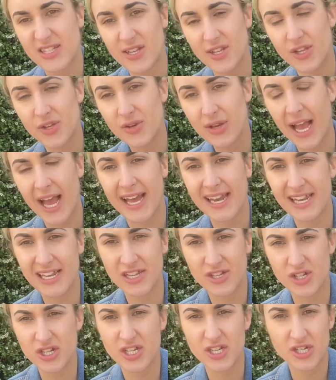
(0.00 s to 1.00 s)
So you can
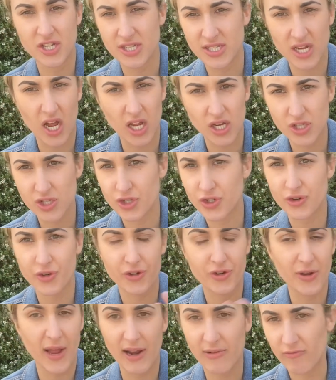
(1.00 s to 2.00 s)
literally just
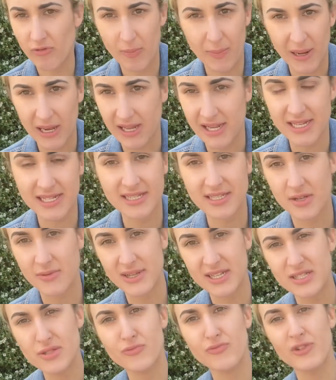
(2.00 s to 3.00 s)
unscrew and replace. So
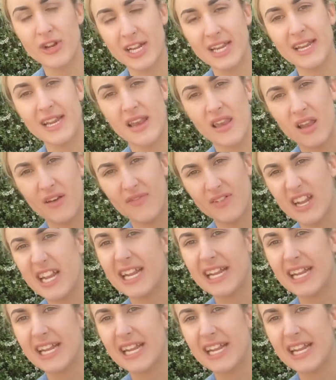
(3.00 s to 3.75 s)
it's really lovely and